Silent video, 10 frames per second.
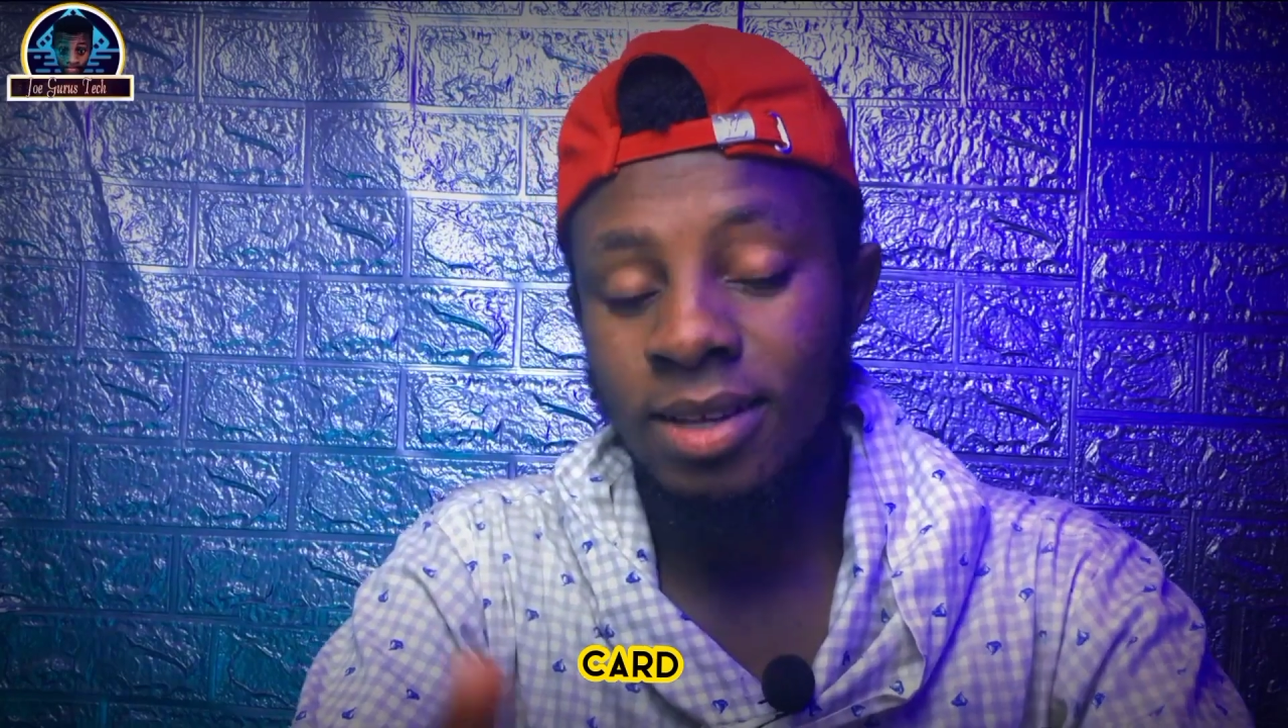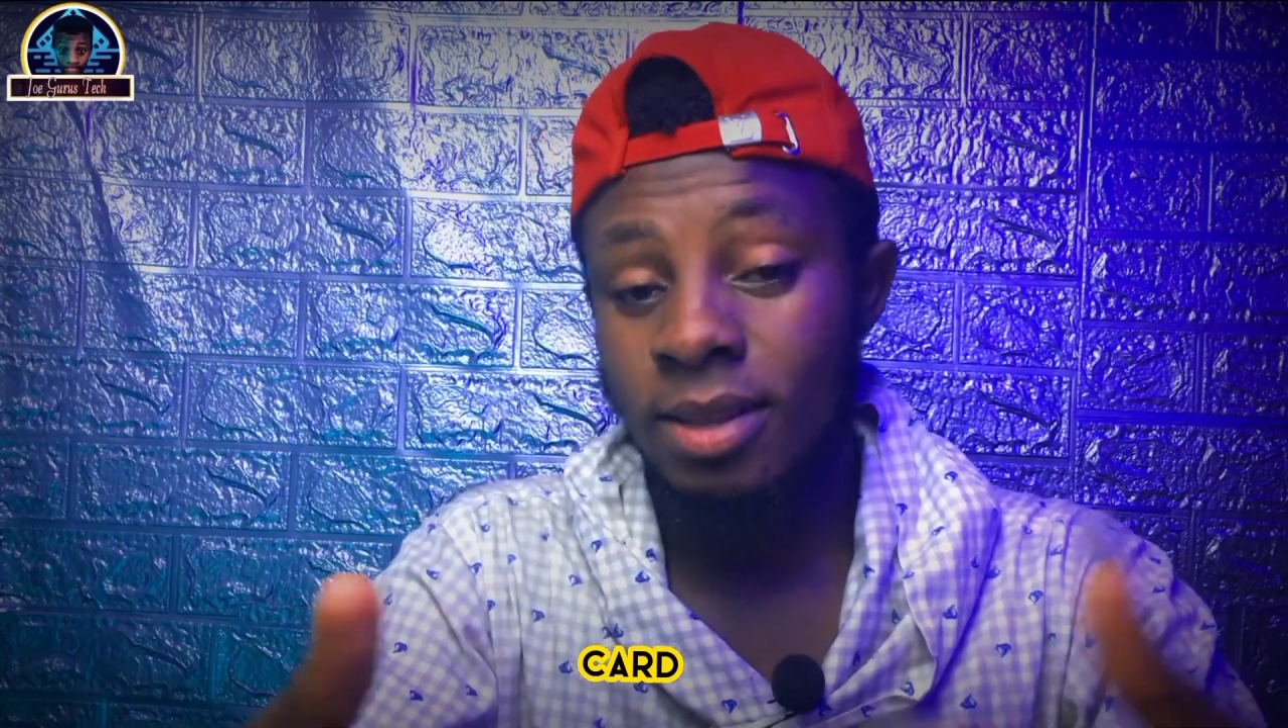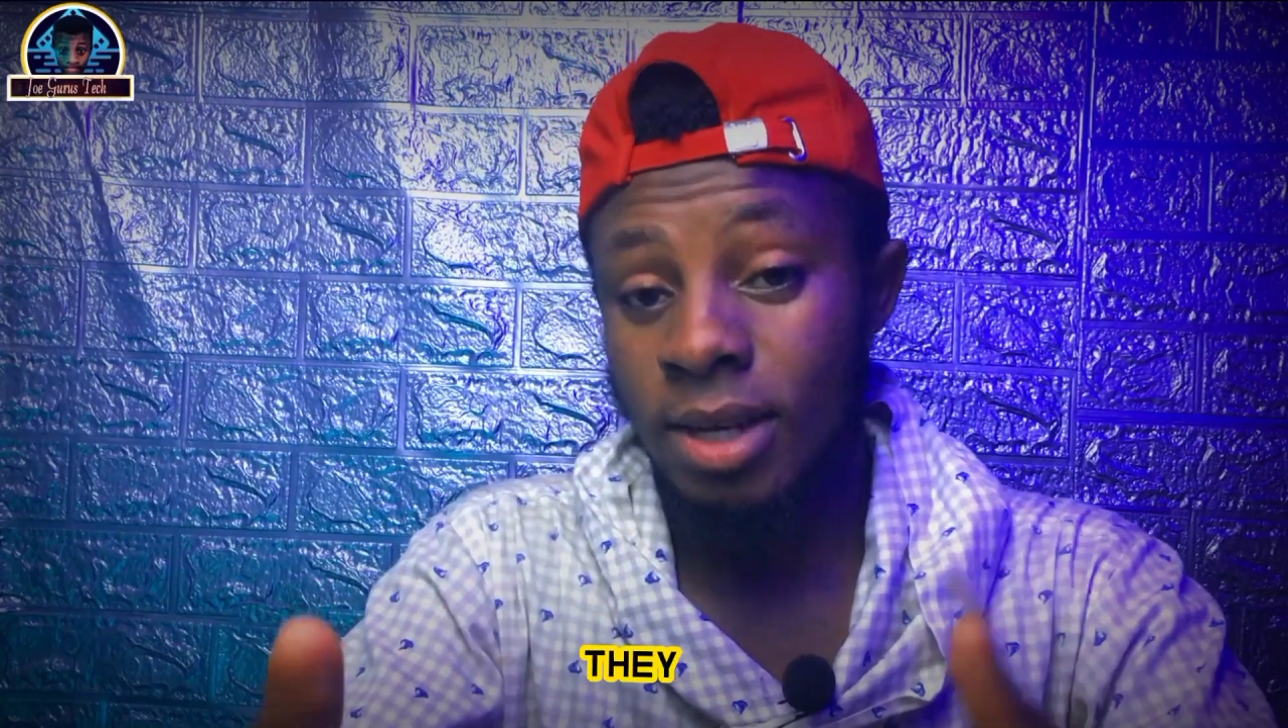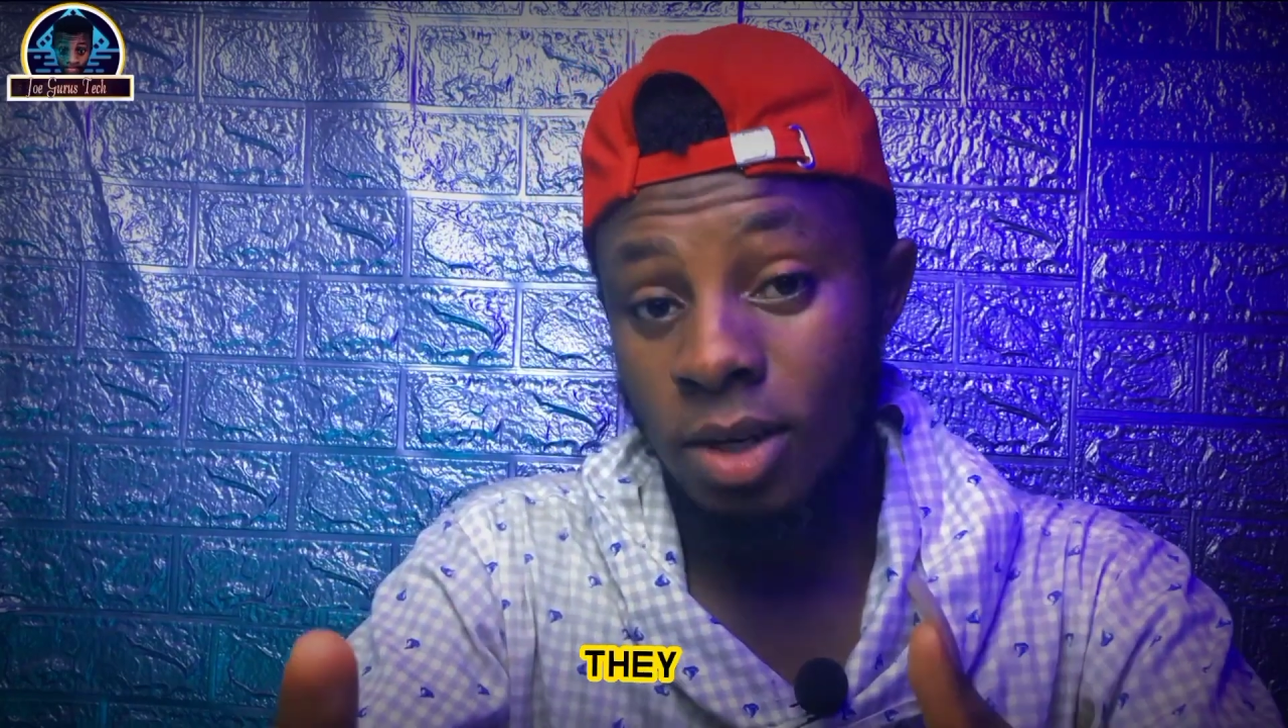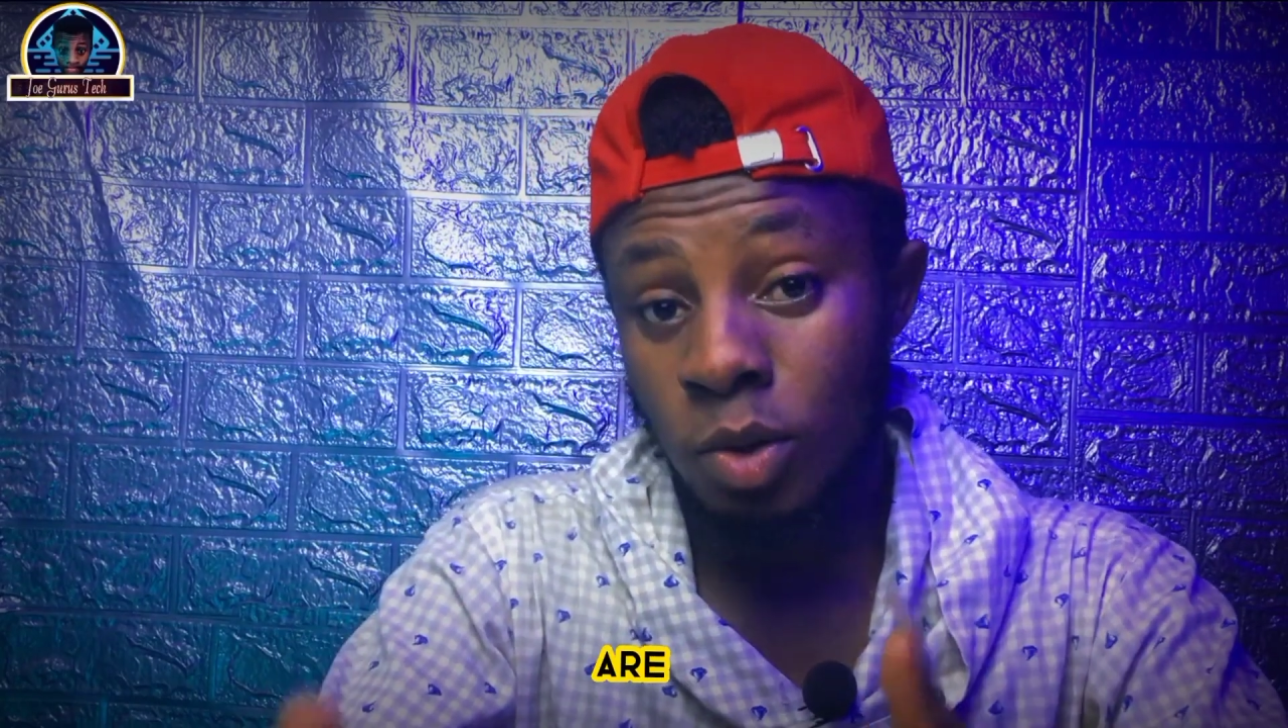
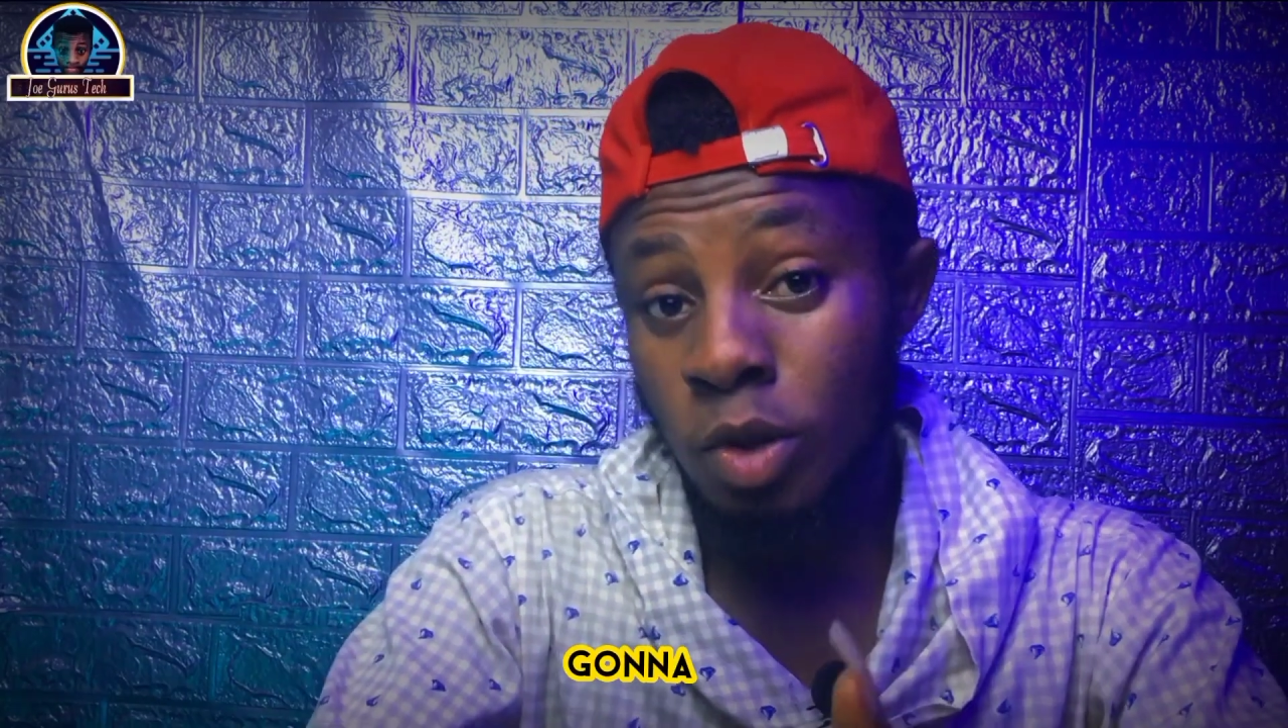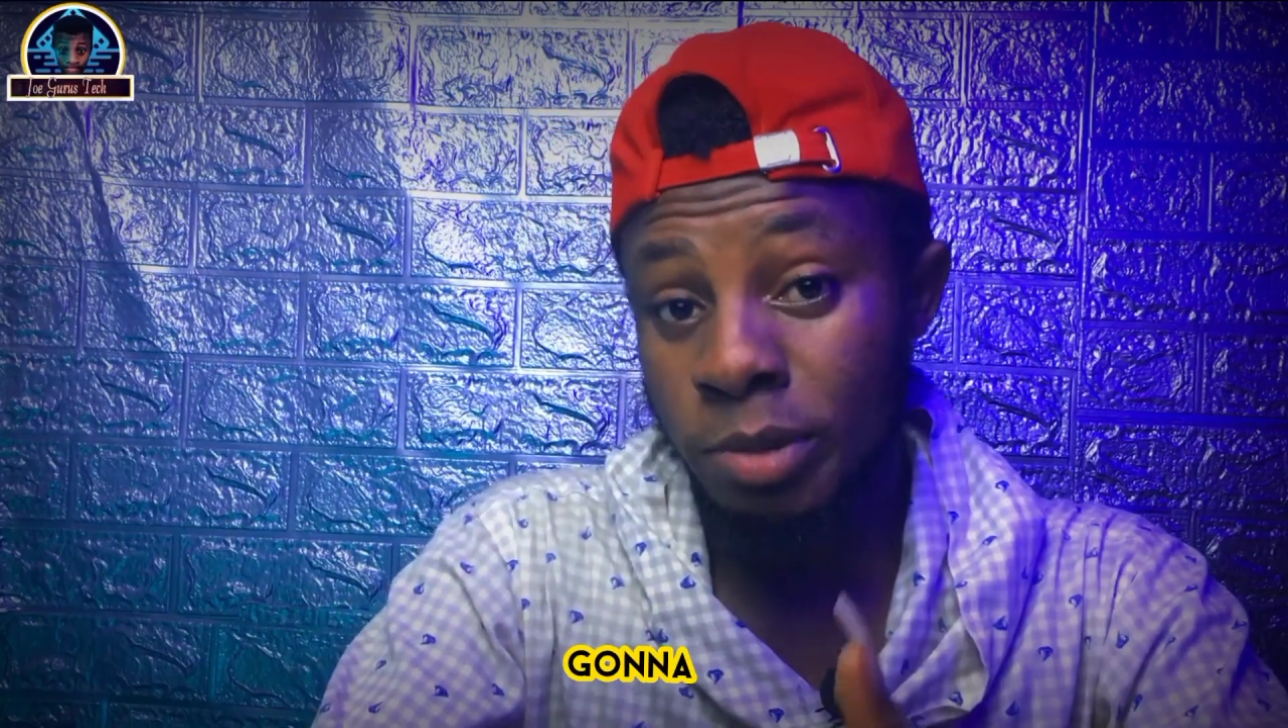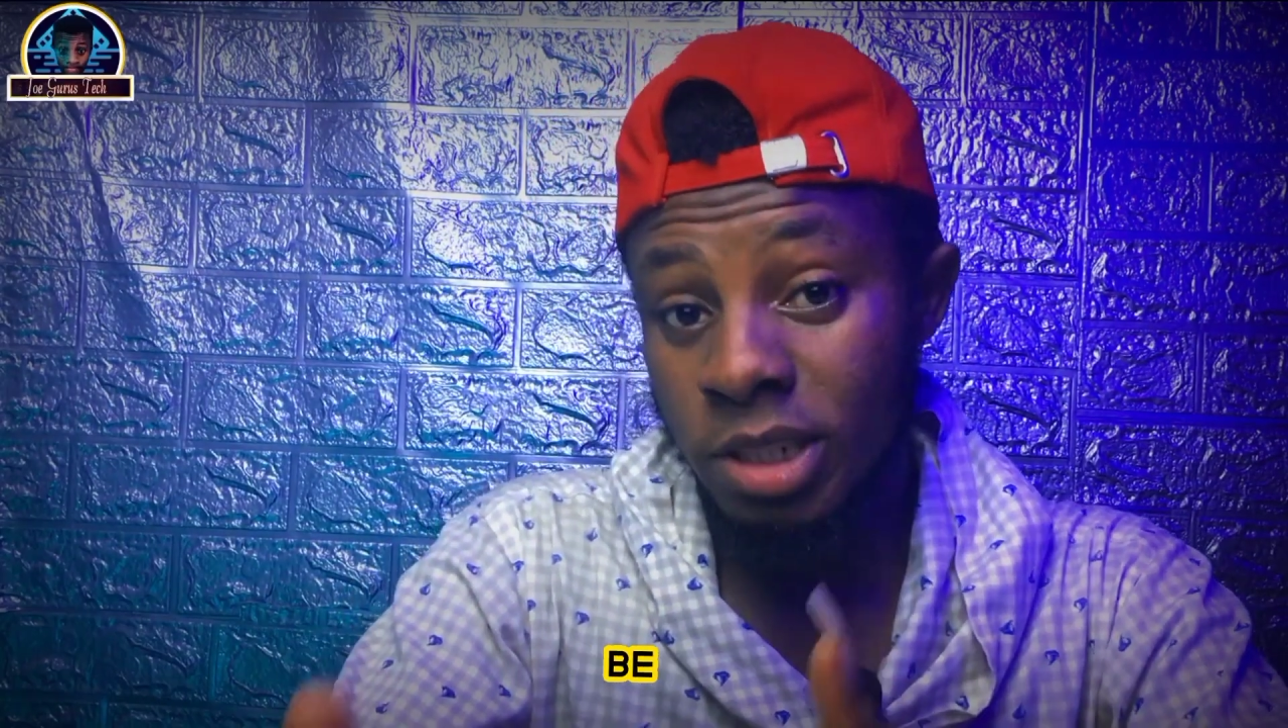they are going to be